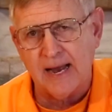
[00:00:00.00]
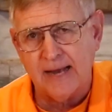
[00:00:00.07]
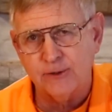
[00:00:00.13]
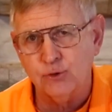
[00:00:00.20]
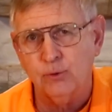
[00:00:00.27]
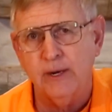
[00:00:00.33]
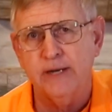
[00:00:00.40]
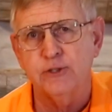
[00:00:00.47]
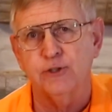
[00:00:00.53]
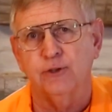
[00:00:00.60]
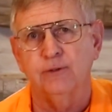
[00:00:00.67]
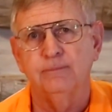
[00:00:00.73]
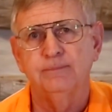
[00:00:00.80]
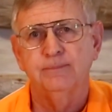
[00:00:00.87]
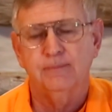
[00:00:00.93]
I
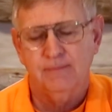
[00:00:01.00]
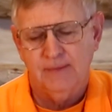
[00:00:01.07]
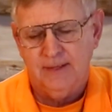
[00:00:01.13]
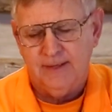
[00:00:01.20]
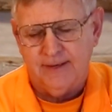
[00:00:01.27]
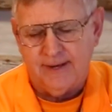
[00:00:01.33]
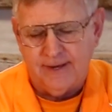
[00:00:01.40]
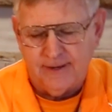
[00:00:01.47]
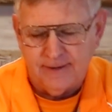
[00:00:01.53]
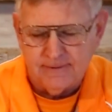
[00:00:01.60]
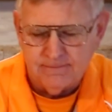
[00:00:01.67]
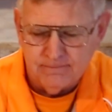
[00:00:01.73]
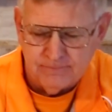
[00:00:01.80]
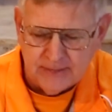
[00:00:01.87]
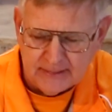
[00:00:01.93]
treasure.
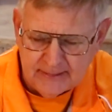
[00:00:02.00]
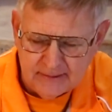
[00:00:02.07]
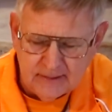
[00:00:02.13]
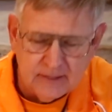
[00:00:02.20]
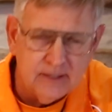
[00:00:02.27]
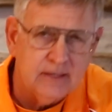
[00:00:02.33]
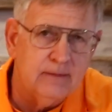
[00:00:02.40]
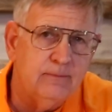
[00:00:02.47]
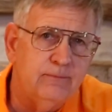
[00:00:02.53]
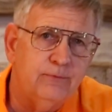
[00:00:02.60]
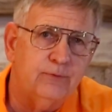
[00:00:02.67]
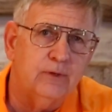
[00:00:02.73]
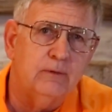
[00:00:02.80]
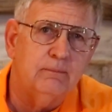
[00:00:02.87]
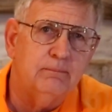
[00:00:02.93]
They didn't come
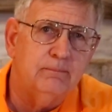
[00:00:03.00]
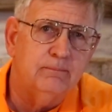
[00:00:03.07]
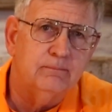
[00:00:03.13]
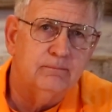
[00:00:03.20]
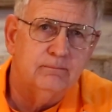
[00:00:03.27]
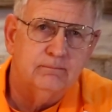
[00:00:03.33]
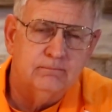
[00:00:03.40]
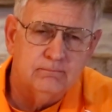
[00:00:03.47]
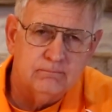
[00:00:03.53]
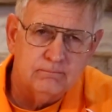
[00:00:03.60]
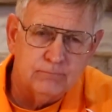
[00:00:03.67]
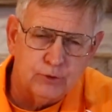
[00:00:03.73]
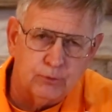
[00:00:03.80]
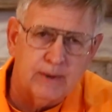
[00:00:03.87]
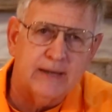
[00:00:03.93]
from
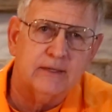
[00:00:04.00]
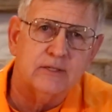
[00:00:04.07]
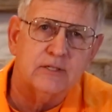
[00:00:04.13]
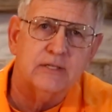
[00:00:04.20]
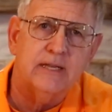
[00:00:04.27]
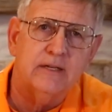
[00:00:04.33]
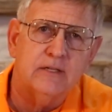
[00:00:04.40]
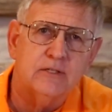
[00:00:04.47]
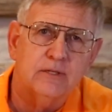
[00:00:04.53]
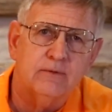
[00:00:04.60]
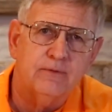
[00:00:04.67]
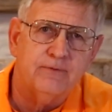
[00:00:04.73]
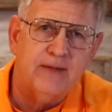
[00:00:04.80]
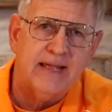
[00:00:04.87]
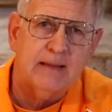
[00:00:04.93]
direct descendants of
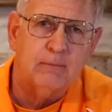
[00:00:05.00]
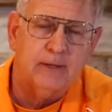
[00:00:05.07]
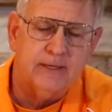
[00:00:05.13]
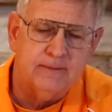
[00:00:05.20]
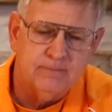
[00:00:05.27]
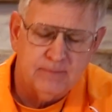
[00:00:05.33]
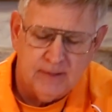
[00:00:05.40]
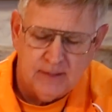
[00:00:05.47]
the family.